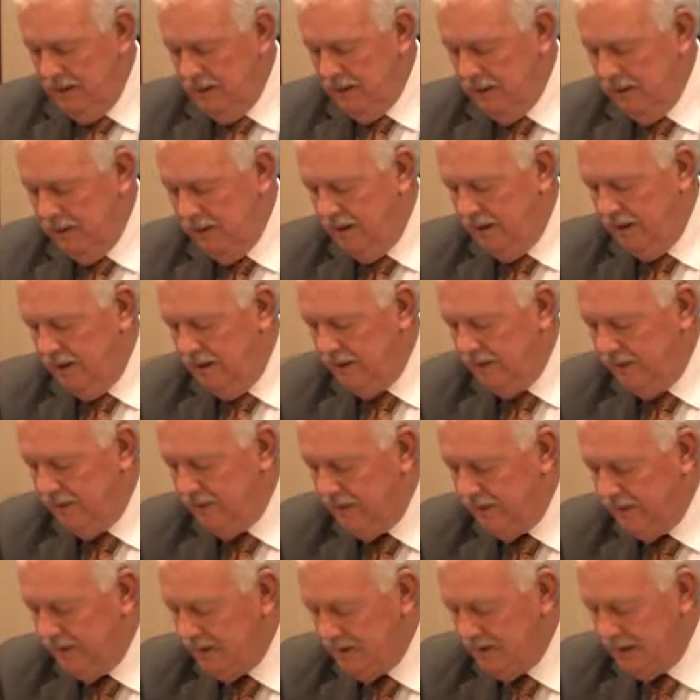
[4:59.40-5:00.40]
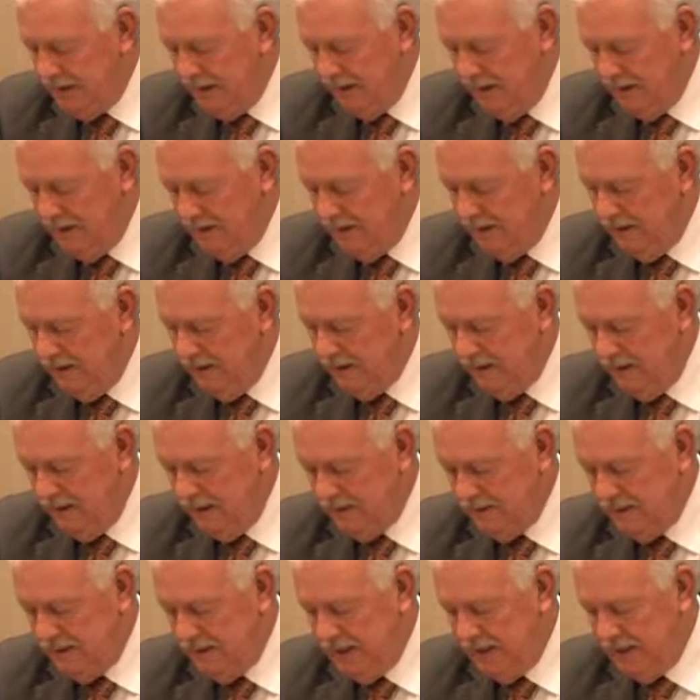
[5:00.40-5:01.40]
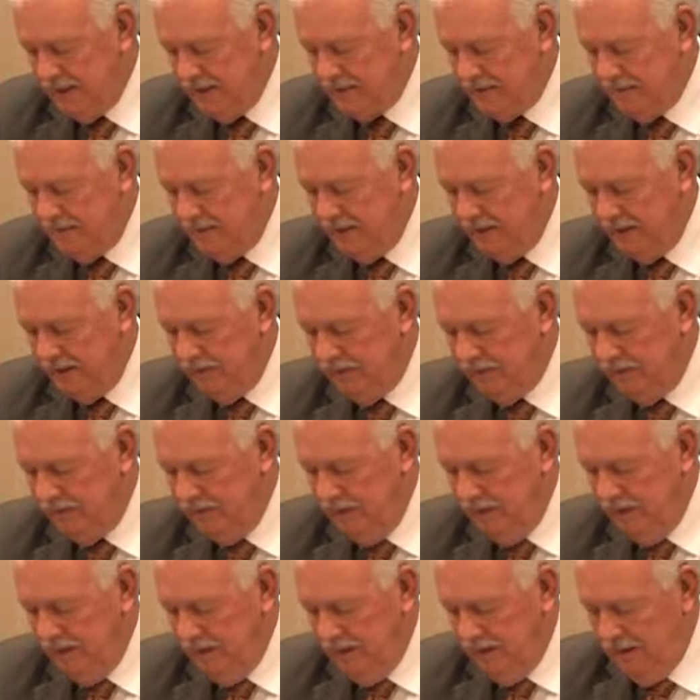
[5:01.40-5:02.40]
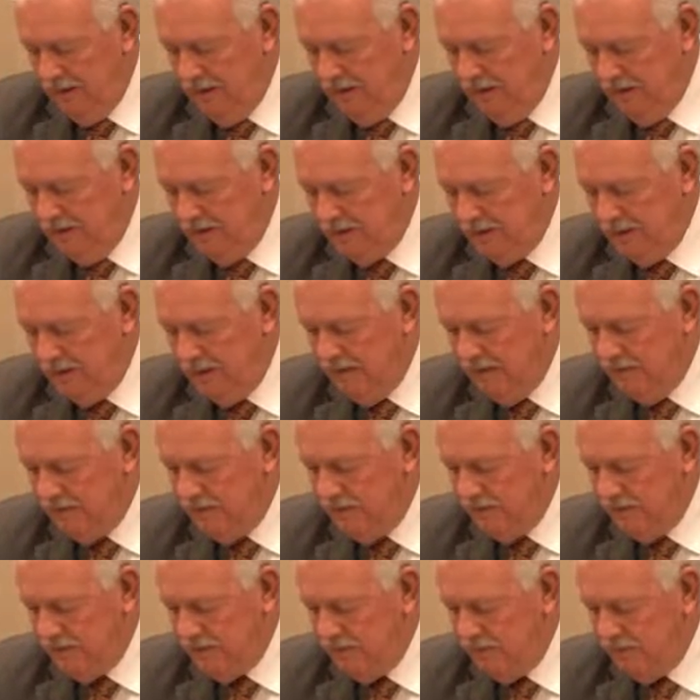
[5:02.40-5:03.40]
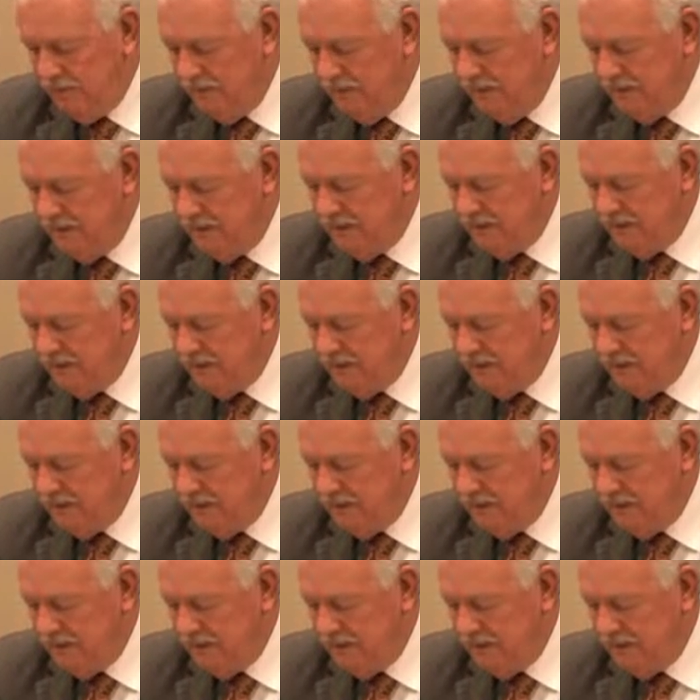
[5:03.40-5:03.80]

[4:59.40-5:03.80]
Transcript: cut enough that the House tax plan was not forced to raise the